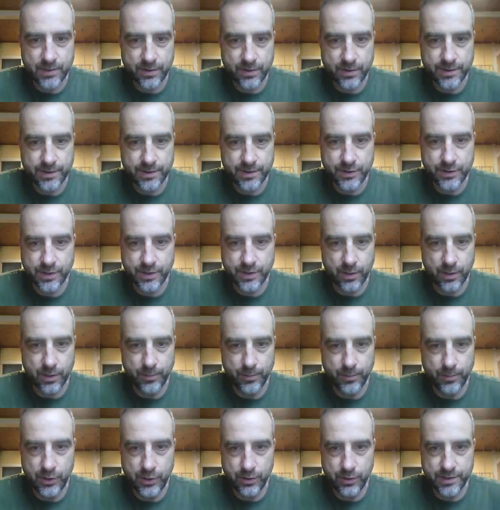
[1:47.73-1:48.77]
So this is just a
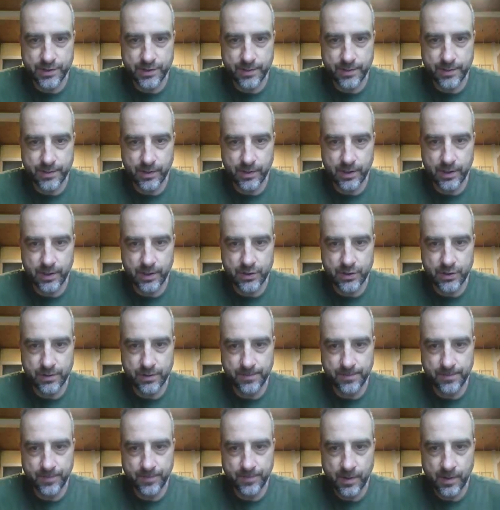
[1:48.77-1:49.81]
computer
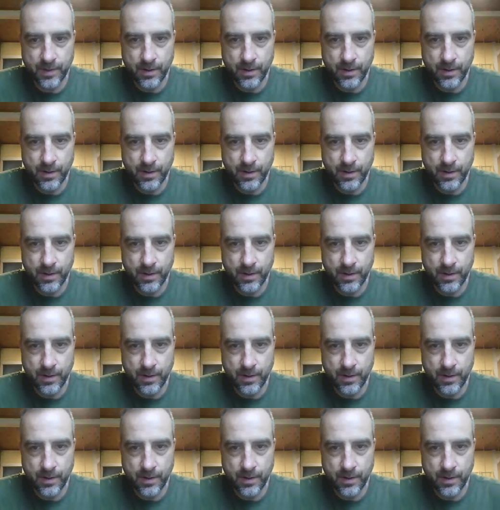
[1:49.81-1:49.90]
simulation